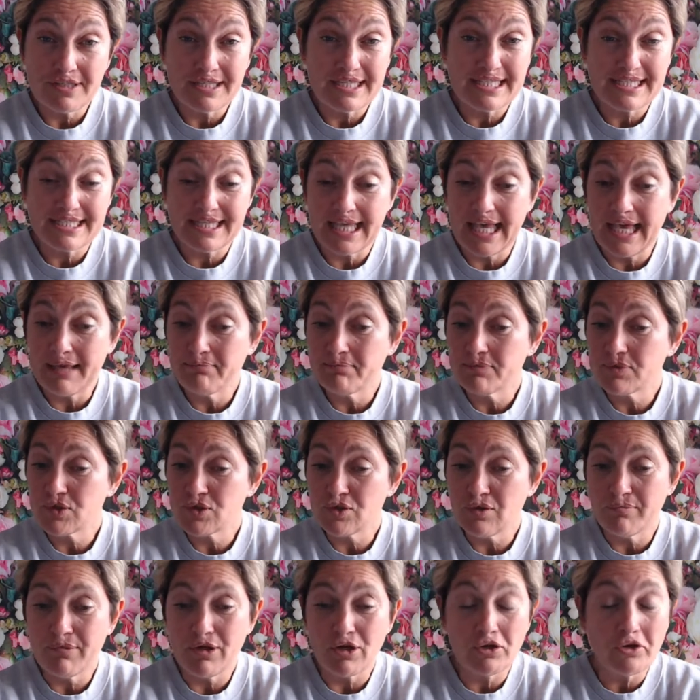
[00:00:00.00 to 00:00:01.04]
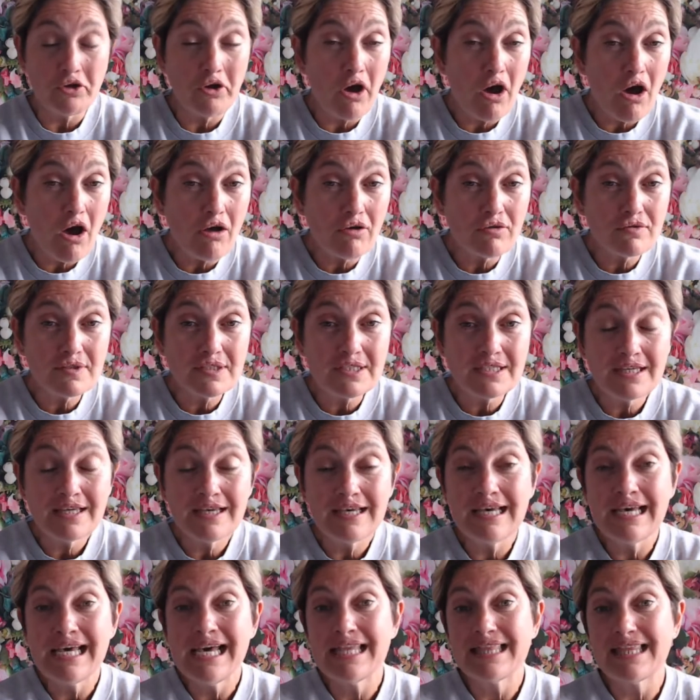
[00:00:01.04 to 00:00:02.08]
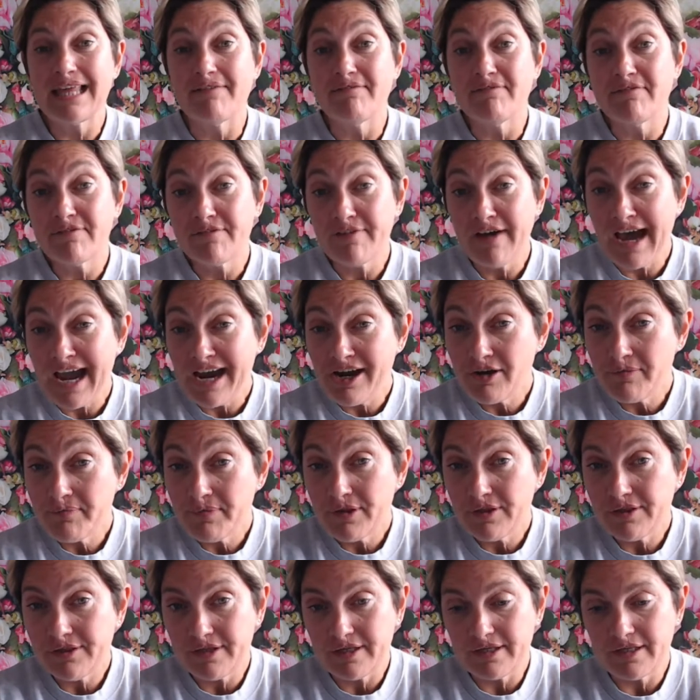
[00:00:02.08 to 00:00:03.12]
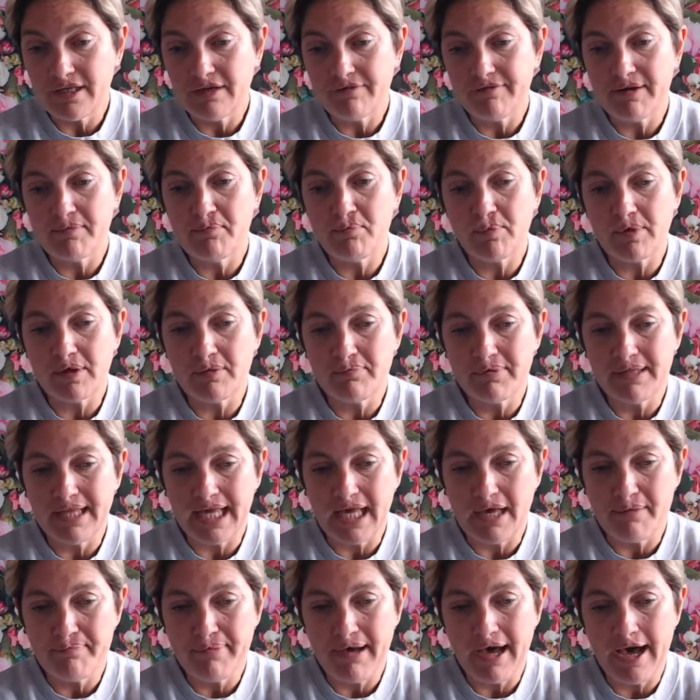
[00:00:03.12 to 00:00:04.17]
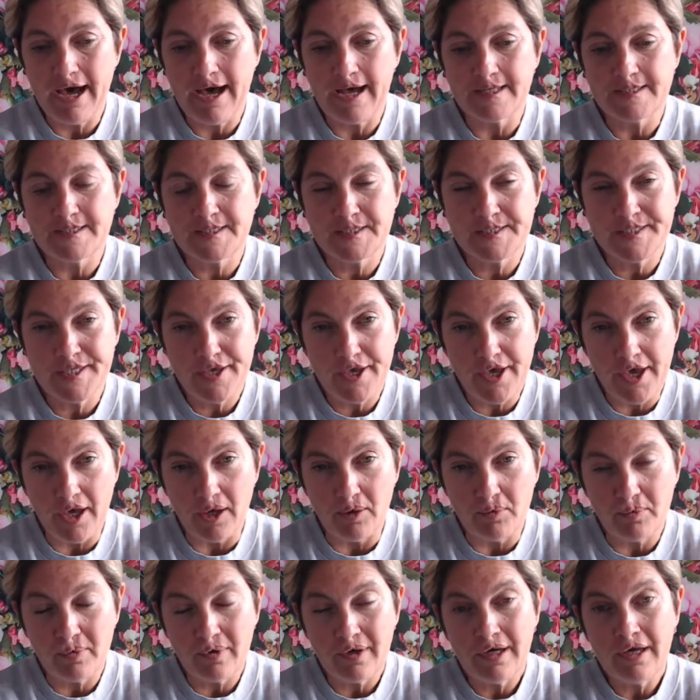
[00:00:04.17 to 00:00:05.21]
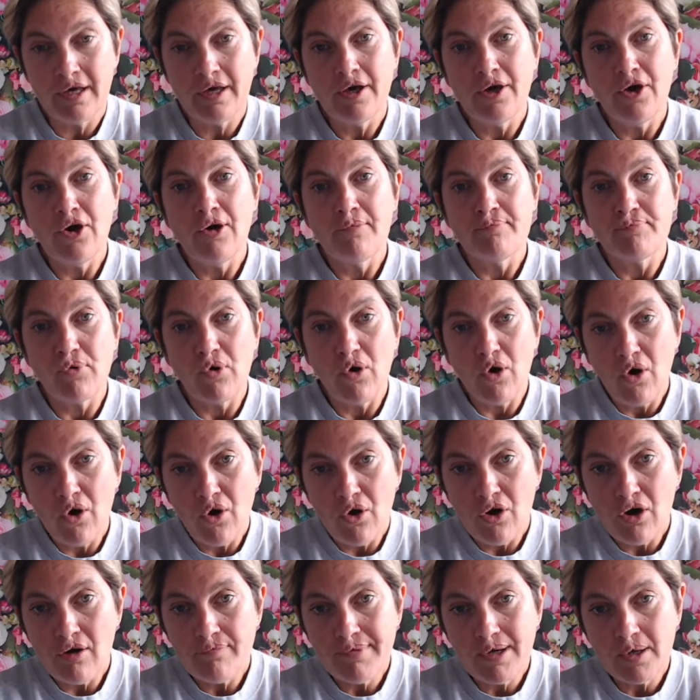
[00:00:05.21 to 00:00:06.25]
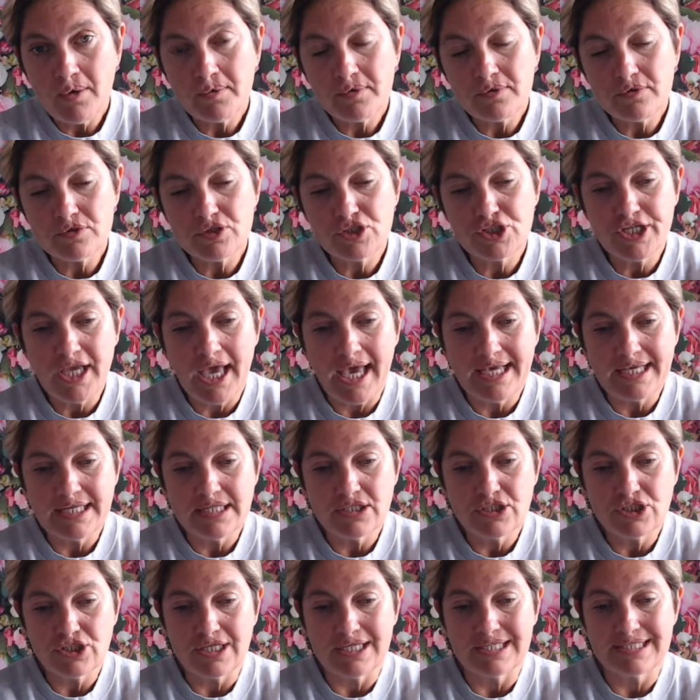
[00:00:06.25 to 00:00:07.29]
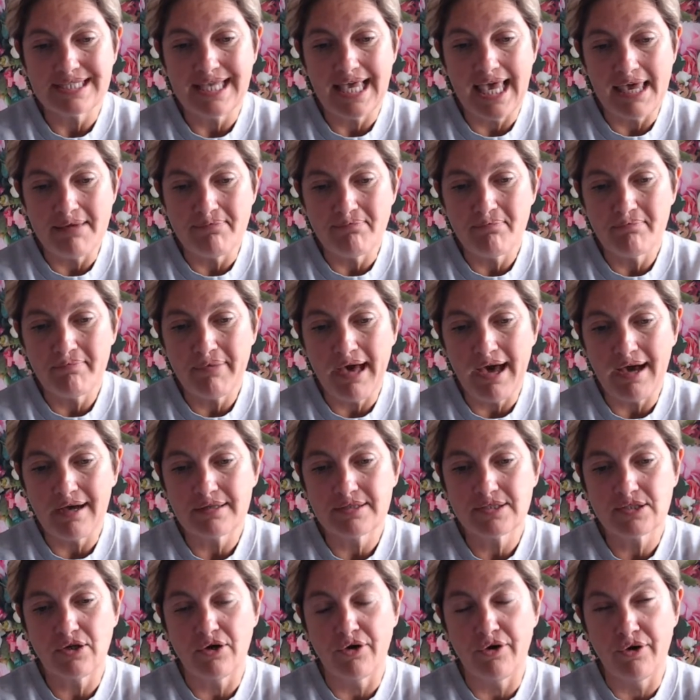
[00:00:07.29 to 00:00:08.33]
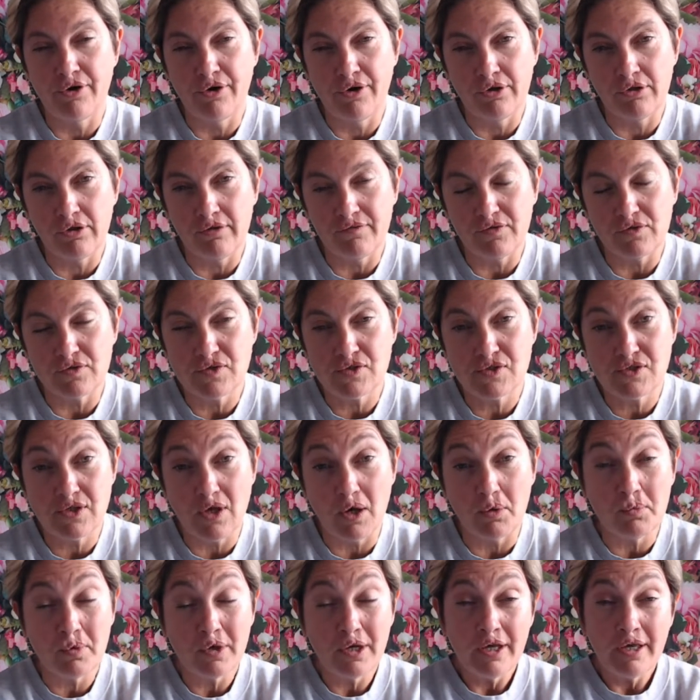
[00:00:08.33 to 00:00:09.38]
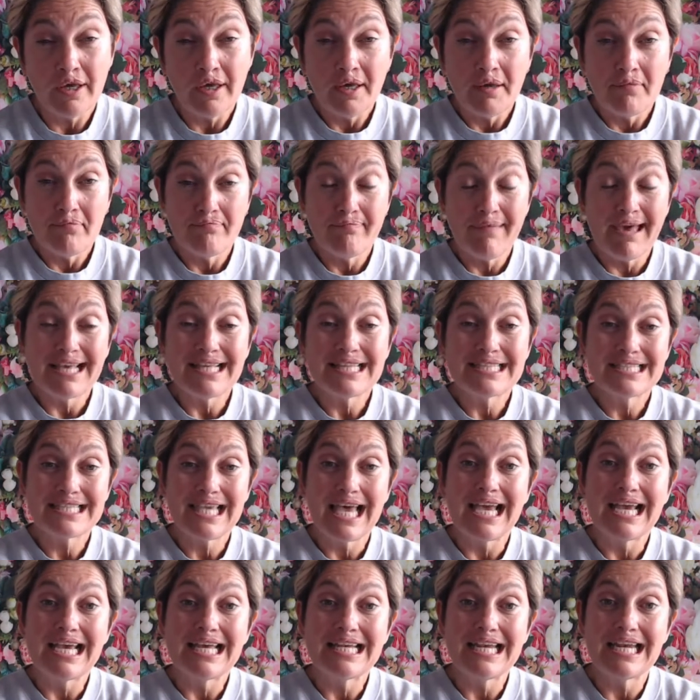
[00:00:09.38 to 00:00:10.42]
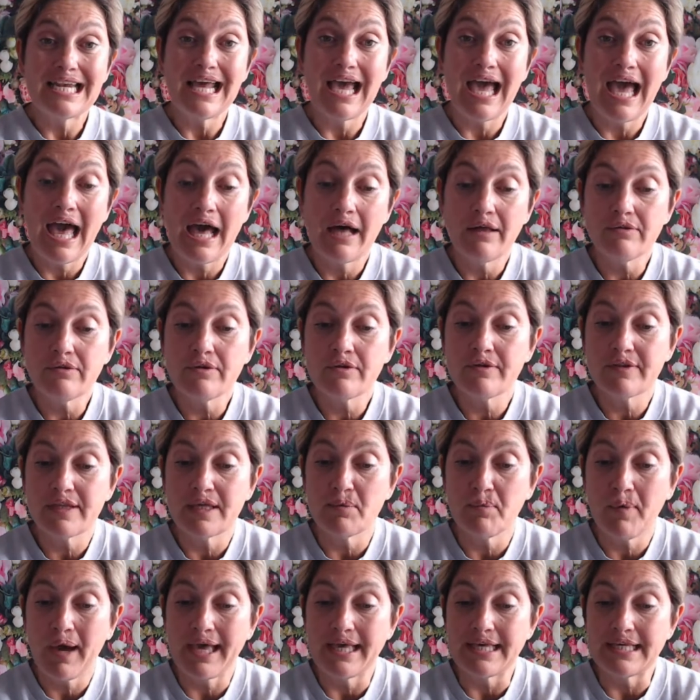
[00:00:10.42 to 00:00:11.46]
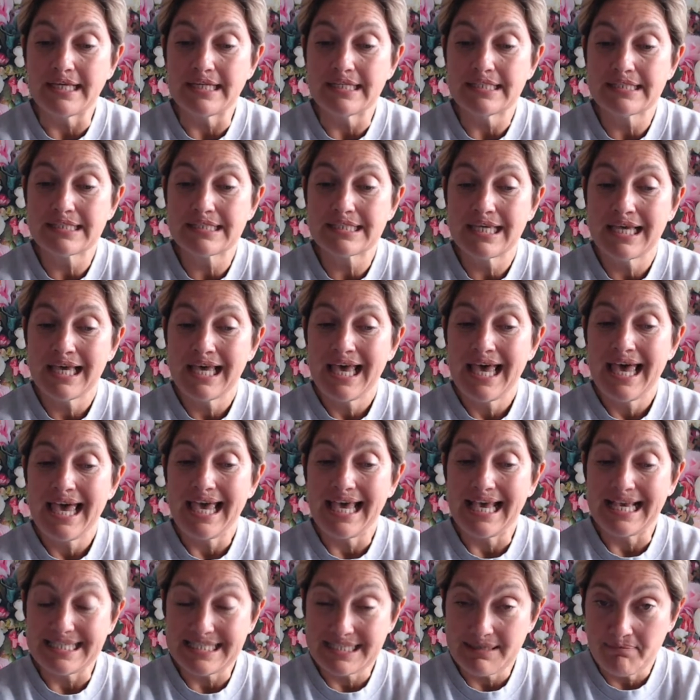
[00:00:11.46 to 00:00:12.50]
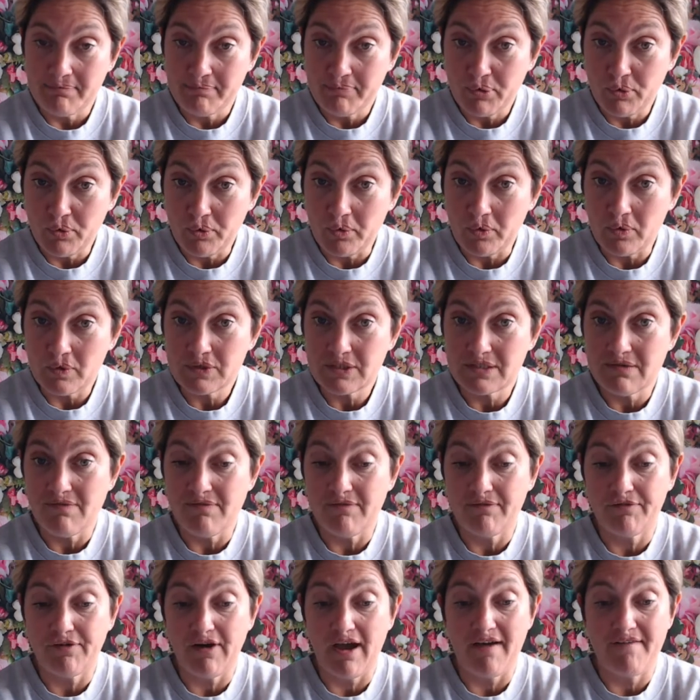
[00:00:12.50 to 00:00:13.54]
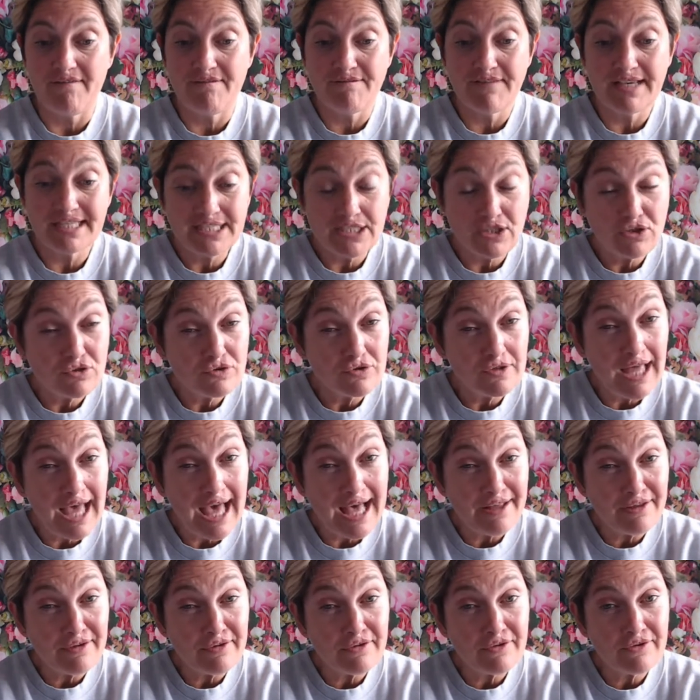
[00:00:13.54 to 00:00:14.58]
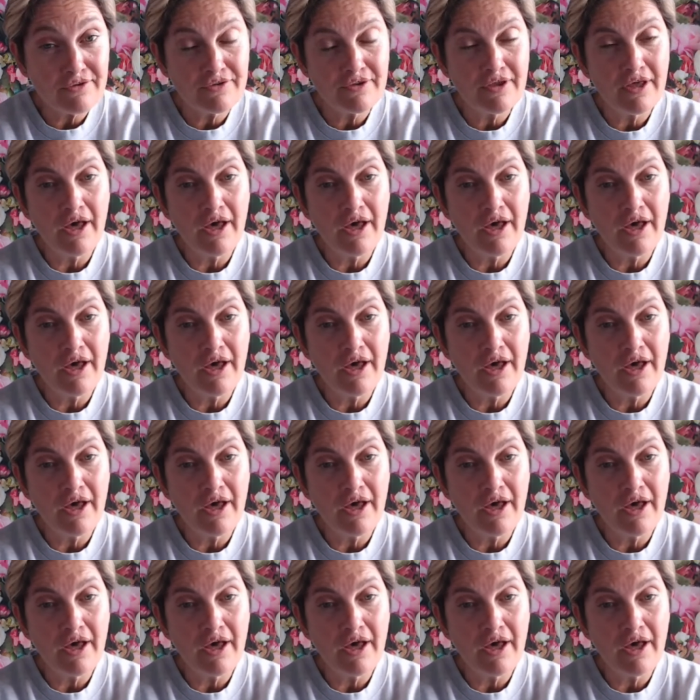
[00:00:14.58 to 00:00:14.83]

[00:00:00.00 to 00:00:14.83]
slim, some are not. The environment that you're in will play a part too. But hormonal changes impact all of us. So maintaining a healthy weight is important for our physical health,